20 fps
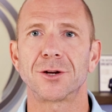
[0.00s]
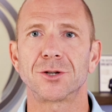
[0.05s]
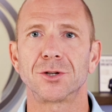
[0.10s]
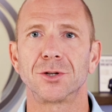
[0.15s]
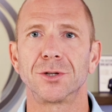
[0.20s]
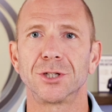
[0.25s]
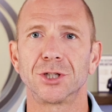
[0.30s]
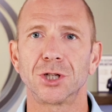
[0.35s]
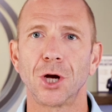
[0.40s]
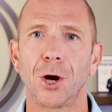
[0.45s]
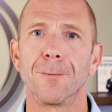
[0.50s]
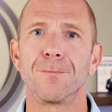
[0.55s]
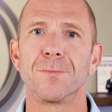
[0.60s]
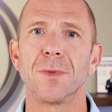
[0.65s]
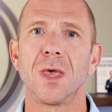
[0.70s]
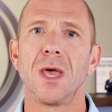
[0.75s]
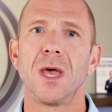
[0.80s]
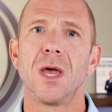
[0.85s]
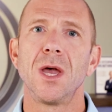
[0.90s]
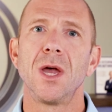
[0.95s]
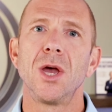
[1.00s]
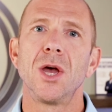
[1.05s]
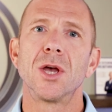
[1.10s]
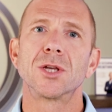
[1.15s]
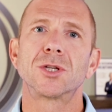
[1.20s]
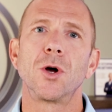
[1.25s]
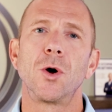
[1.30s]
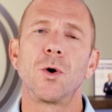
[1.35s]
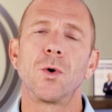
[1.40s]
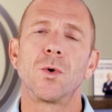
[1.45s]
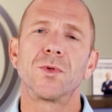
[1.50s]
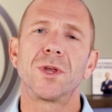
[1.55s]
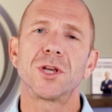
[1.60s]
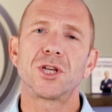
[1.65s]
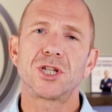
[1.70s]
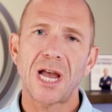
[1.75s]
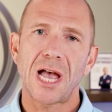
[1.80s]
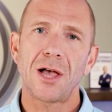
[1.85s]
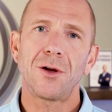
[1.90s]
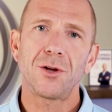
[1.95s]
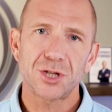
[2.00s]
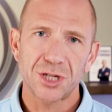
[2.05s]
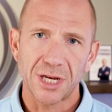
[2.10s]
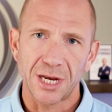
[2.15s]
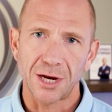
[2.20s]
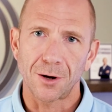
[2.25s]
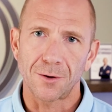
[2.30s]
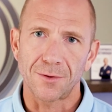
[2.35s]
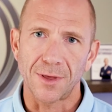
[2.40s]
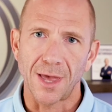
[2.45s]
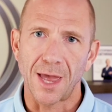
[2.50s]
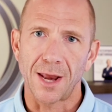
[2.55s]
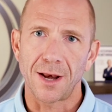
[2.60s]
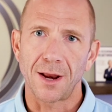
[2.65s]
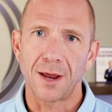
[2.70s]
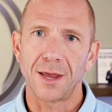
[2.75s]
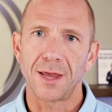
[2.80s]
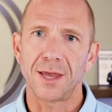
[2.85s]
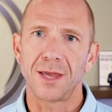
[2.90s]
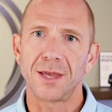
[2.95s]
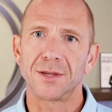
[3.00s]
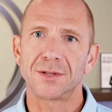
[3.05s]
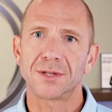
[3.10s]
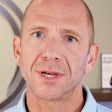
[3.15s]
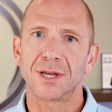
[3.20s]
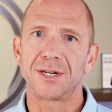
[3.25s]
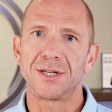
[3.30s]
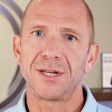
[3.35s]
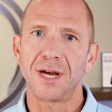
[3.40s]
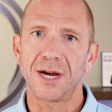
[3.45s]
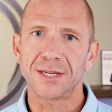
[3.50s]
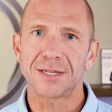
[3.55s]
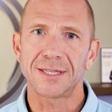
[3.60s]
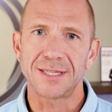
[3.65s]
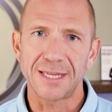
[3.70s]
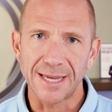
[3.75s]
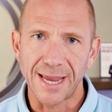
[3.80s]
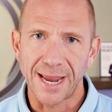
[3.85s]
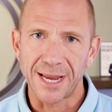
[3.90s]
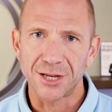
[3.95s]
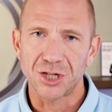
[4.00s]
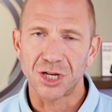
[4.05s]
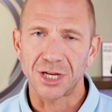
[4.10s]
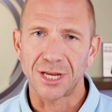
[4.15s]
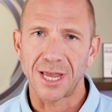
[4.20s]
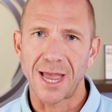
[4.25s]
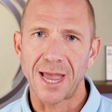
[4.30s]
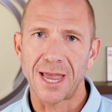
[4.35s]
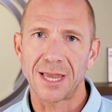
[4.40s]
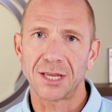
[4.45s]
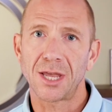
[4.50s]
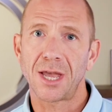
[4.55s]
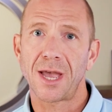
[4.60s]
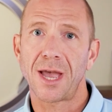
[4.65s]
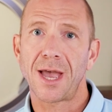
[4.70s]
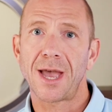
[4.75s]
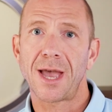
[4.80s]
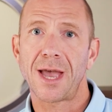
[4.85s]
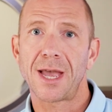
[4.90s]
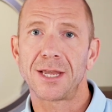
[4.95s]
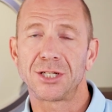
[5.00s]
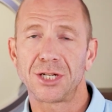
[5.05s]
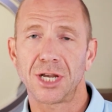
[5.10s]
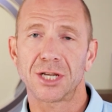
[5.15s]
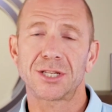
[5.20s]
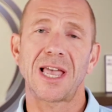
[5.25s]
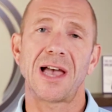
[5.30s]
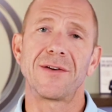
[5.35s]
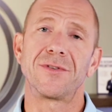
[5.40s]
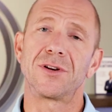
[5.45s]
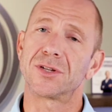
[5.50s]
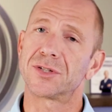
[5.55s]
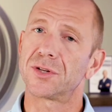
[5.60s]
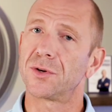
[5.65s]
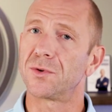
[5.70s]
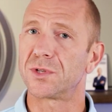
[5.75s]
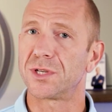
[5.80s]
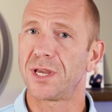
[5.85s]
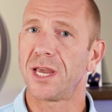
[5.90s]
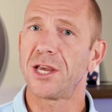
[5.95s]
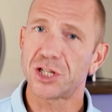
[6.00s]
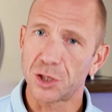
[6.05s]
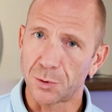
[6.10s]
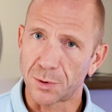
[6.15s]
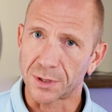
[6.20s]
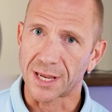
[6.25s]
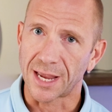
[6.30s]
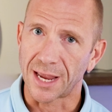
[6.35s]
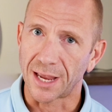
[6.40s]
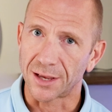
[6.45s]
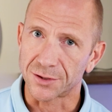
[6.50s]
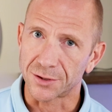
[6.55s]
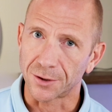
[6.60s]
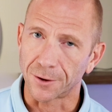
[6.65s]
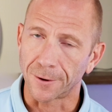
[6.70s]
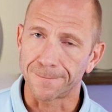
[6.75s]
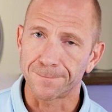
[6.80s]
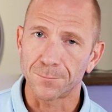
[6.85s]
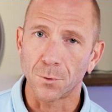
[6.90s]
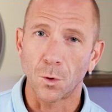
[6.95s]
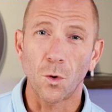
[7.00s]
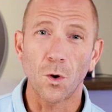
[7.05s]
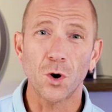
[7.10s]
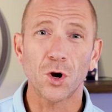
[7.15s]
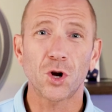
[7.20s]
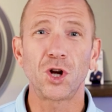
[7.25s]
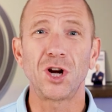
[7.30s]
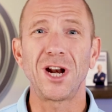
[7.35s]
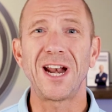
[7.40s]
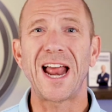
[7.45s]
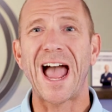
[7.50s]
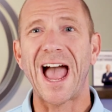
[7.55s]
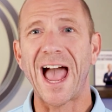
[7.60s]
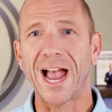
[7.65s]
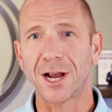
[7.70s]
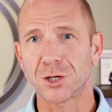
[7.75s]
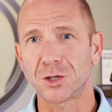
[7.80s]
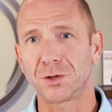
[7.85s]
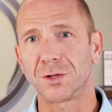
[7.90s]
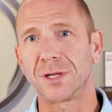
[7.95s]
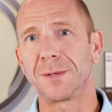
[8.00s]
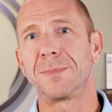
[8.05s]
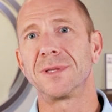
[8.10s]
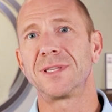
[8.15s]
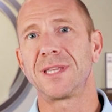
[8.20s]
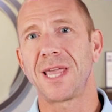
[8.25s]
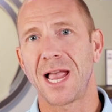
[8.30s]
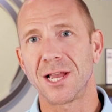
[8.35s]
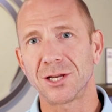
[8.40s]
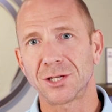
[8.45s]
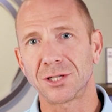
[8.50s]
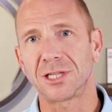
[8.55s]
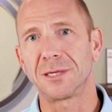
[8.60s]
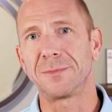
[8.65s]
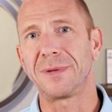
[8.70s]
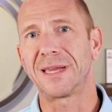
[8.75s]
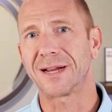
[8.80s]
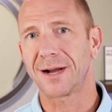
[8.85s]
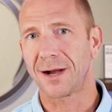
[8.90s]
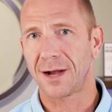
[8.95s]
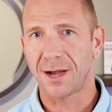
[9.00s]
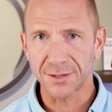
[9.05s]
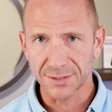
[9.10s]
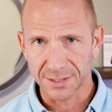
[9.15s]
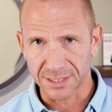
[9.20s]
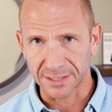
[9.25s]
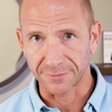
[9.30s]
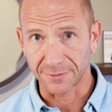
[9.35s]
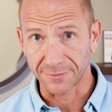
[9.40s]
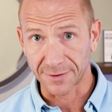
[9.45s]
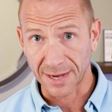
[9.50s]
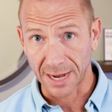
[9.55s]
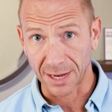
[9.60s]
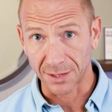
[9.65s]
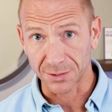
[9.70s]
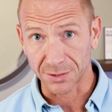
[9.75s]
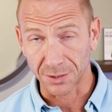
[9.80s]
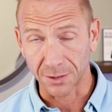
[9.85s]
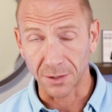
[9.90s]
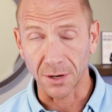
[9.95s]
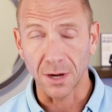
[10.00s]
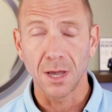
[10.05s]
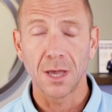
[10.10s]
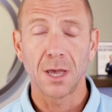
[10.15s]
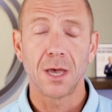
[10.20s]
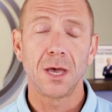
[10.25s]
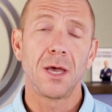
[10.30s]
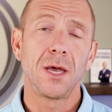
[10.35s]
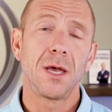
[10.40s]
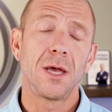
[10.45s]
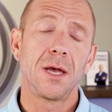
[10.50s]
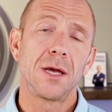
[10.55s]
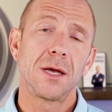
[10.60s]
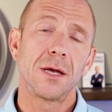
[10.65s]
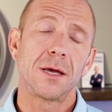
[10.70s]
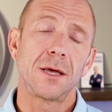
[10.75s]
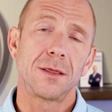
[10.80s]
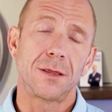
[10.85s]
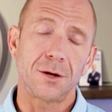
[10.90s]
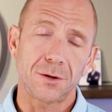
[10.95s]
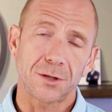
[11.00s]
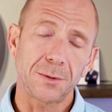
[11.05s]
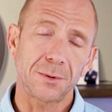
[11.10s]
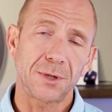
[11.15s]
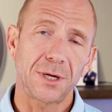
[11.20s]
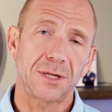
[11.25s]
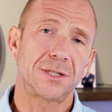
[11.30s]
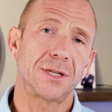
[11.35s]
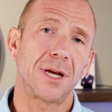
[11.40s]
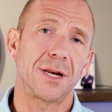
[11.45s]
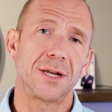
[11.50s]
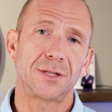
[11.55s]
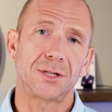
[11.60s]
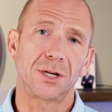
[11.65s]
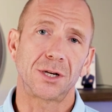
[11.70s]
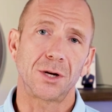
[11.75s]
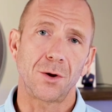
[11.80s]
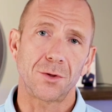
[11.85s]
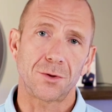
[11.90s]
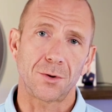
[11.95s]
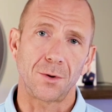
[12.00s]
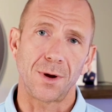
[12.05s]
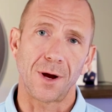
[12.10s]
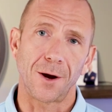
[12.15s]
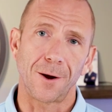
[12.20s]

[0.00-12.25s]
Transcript: actually show. So the challenge here then is, does DHEA just have an association with cancer, or could it actually potentially be causative of cancer? There's some good studies to go through